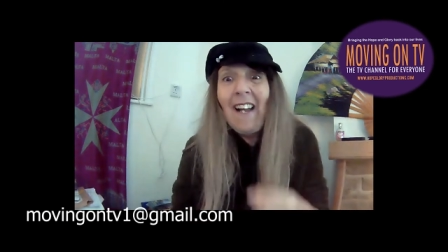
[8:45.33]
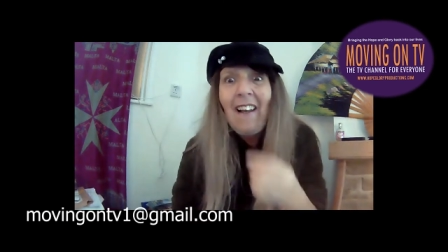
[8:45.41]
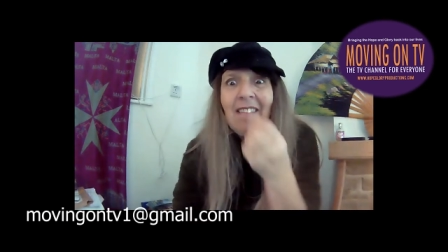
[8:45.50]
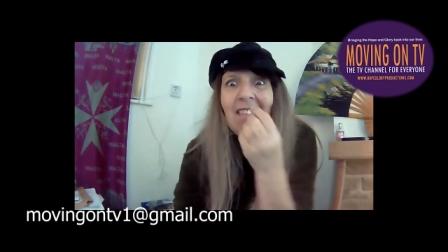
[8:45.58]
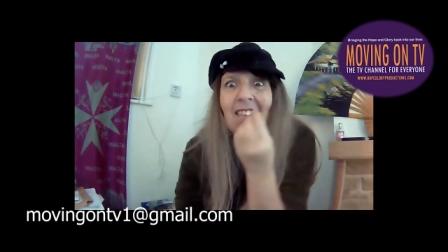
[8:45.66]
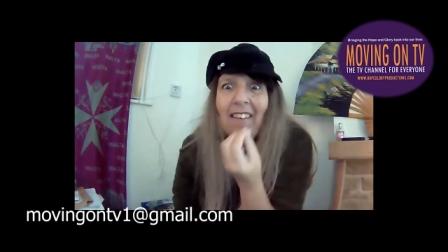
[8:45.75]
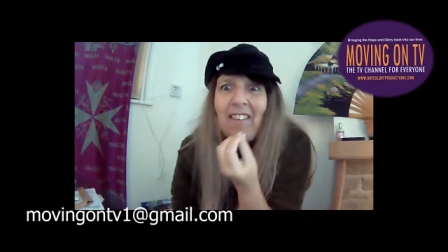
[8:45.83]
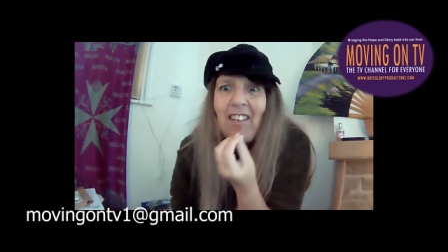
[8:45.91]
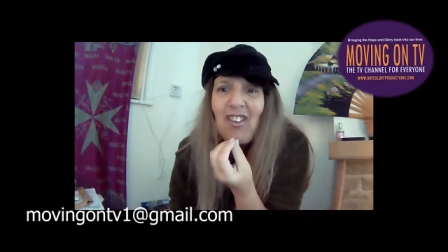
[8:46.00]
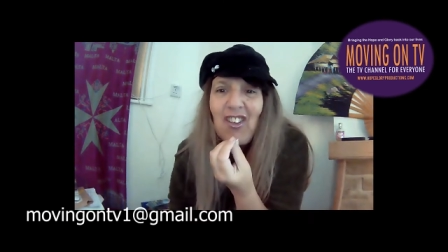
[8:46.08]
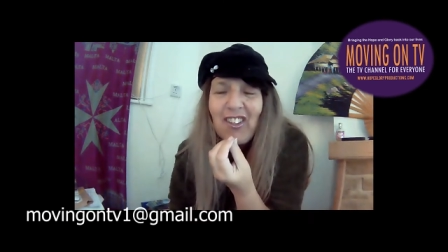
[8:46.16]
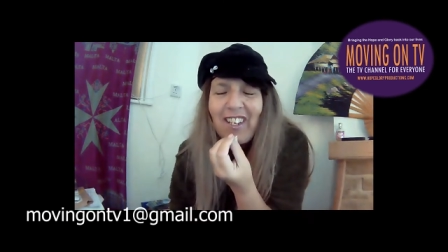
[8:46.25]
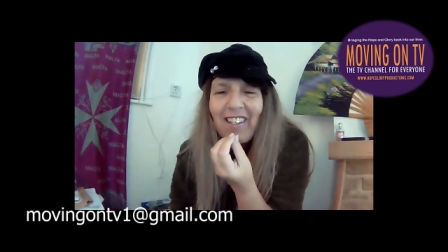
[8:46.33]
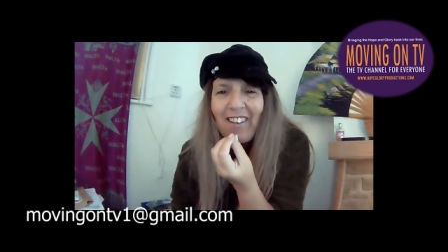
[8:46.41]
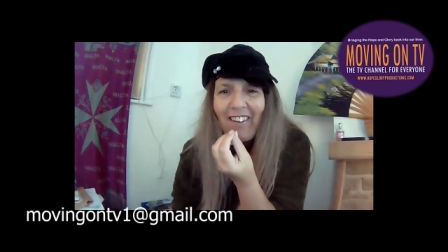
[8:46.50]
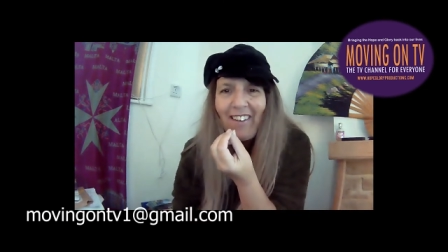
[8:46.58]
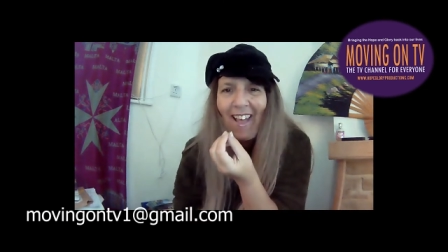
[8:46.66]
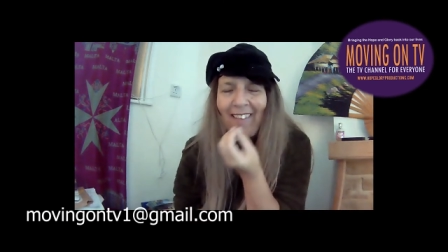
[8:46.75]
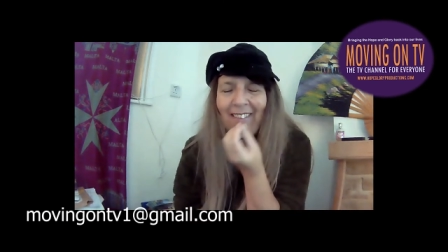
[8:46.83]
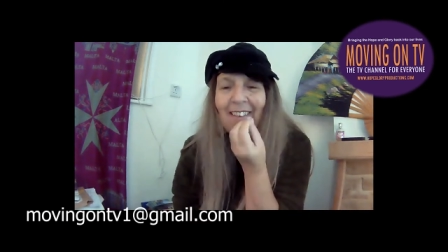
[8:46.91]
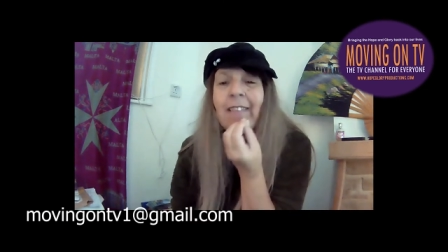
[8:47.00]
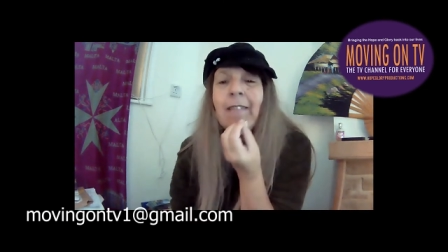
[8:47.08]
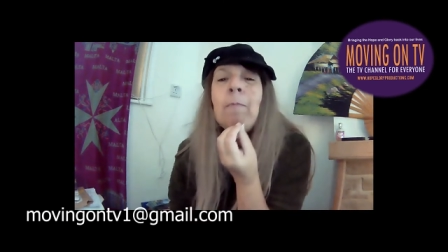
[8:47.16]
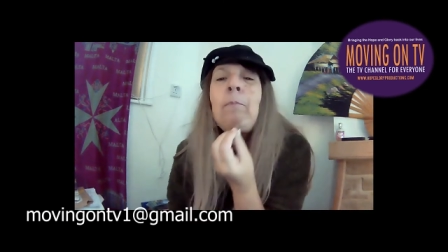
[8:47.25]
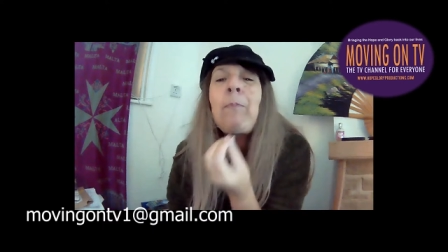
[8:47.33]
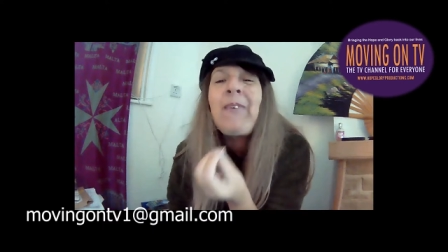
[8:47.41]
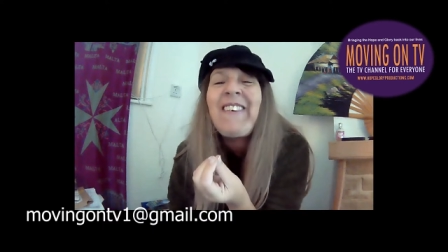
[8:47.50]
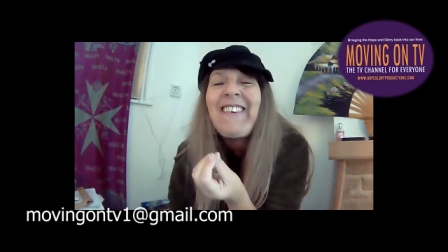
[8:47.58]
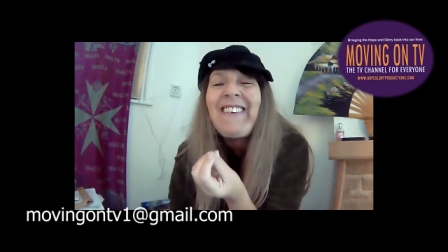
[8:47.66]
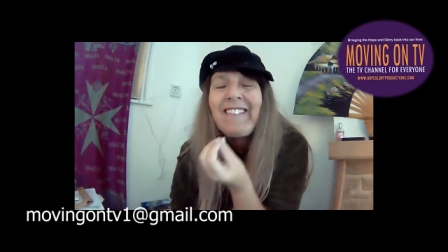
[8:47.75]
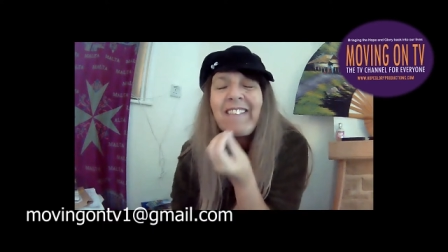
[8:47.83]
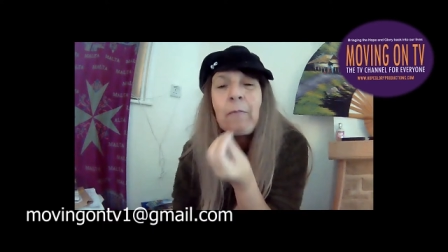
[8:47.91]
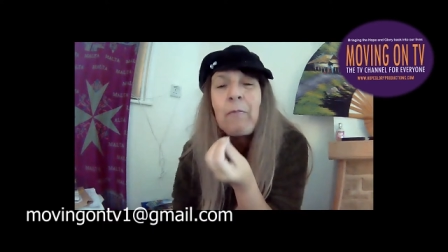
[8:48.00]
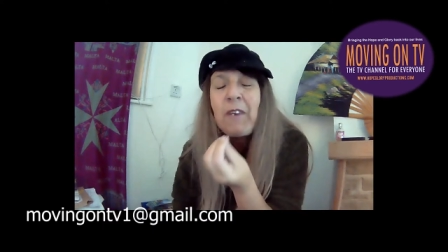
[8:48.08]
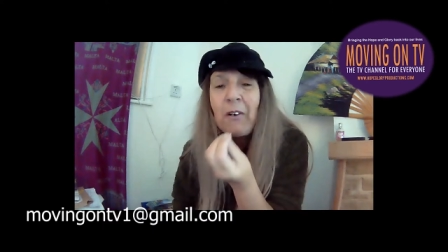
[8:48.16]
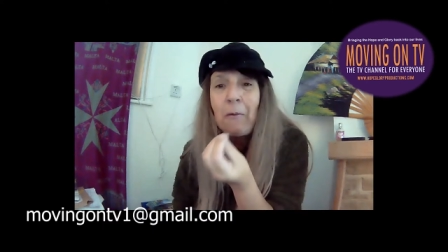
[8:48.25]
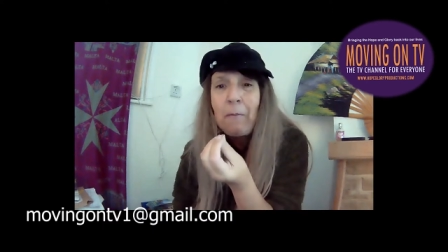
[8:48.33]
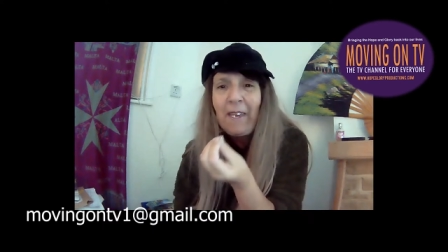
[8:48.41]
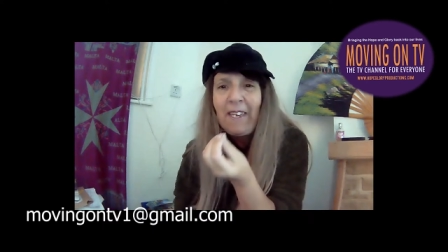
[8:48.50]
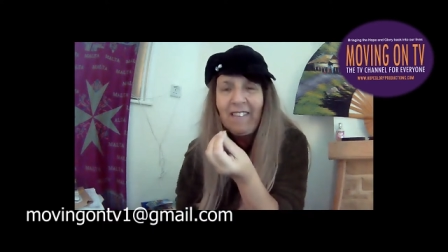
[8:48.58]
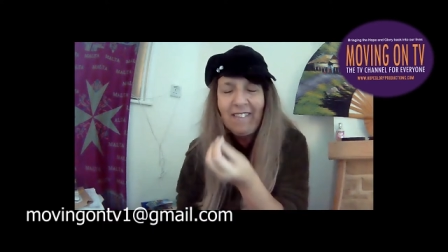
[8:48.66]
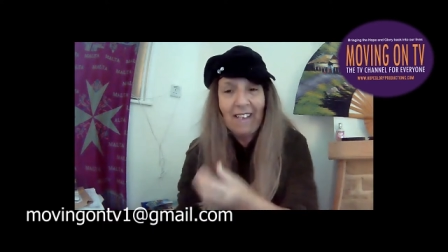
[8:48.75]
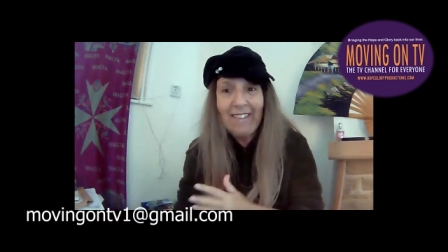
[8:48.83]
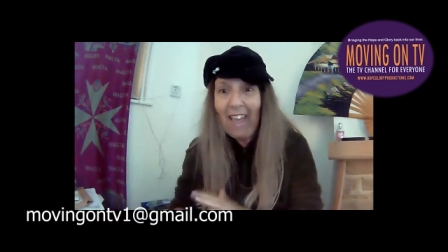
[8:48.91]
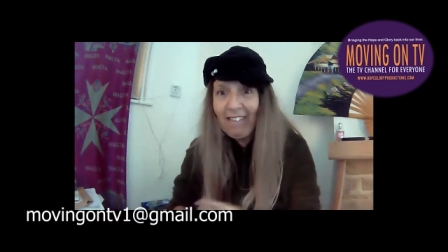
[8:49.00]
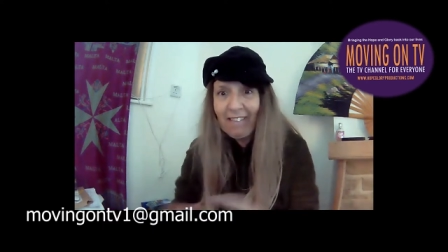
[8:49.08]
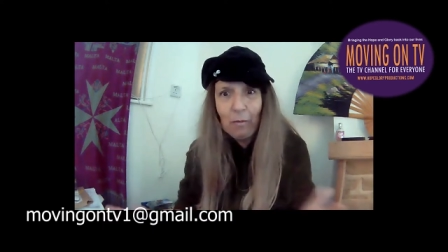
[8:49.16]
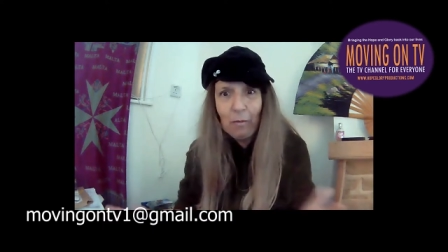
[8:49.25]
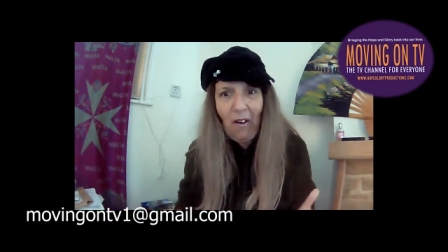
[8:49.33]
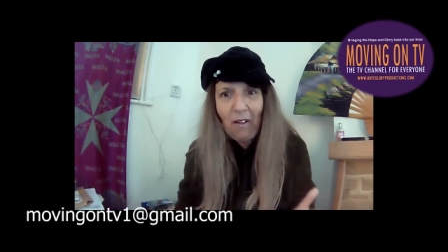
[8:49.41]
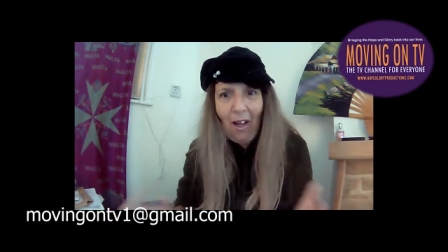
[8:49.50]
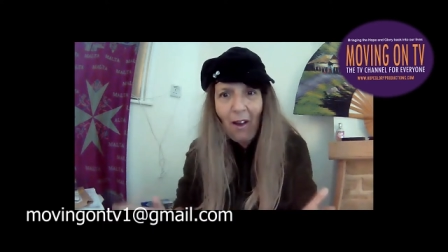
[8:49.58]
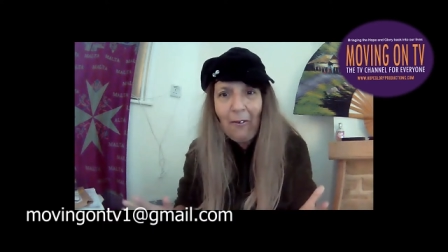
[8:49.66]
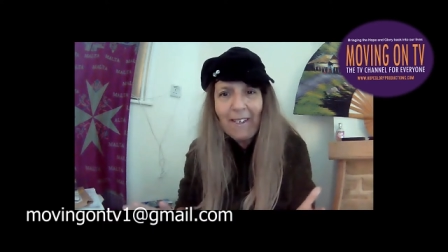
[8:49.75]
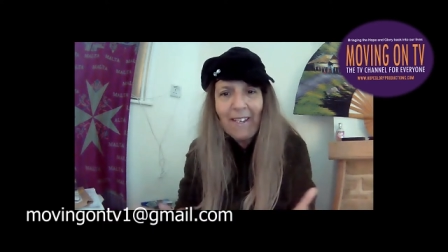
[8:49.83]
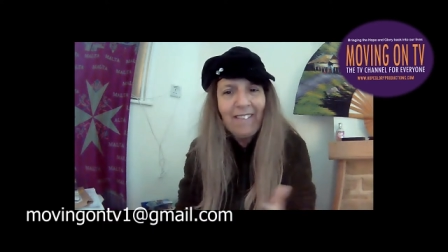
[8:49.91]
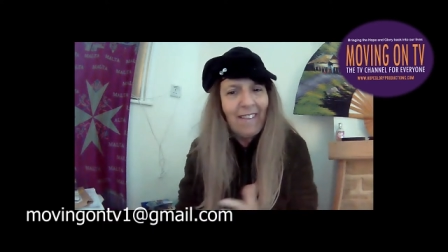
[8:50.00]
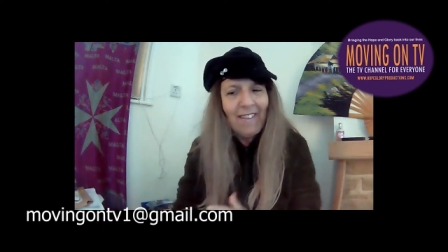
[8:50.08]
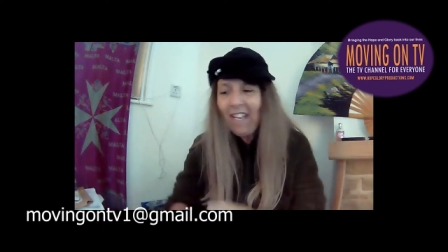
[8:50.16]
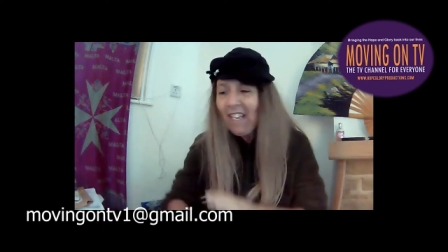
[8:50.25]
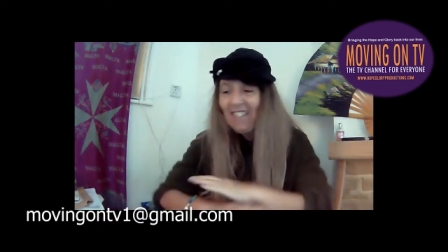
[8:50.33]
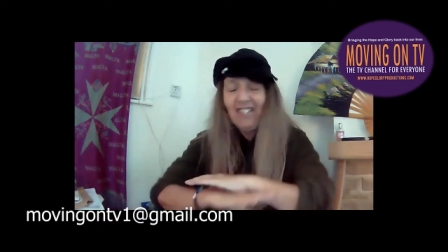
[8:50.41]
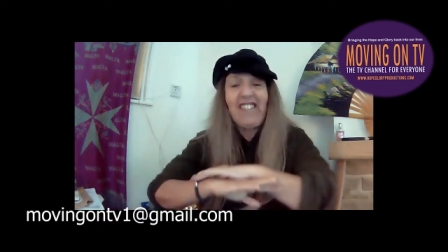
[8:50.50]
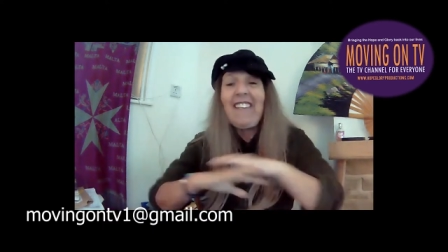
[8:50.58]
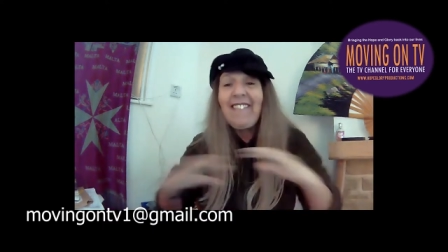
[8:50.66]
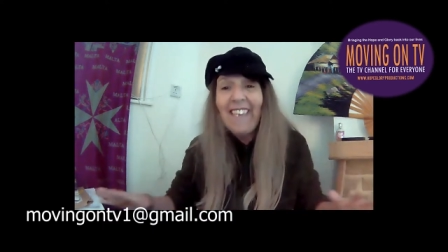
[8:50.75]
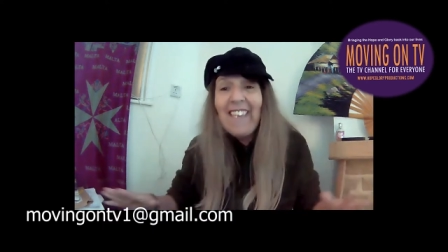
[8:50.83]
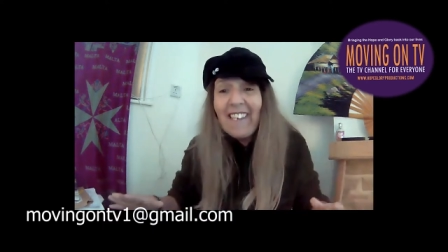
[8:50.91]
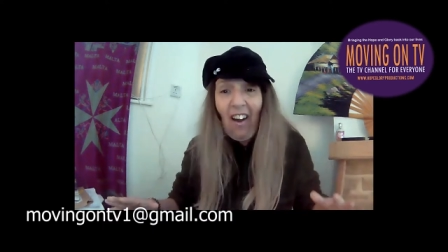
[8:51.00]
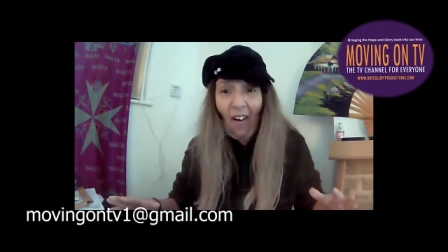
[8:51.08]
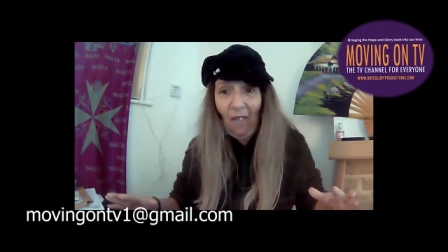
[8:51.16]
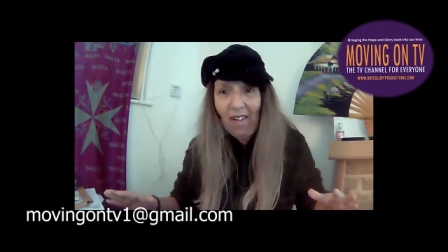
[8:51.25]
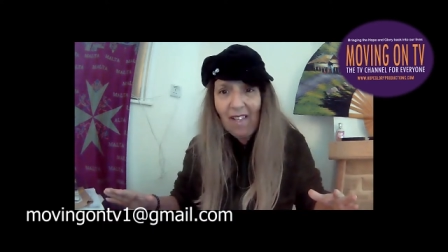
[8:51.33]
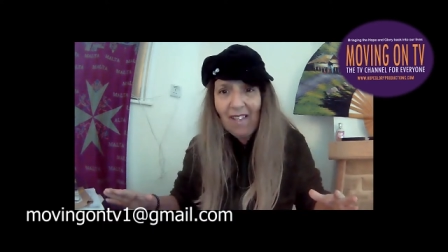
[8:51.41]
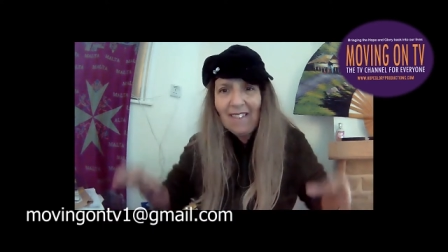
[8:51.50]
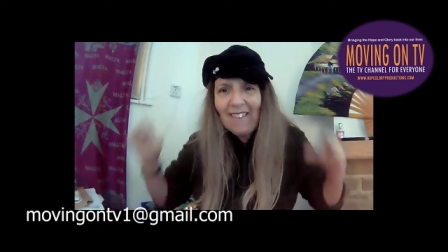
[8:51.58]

And, and you look at her, and it's peace, pure peace. And guess what? Lauren isn't. She's ego.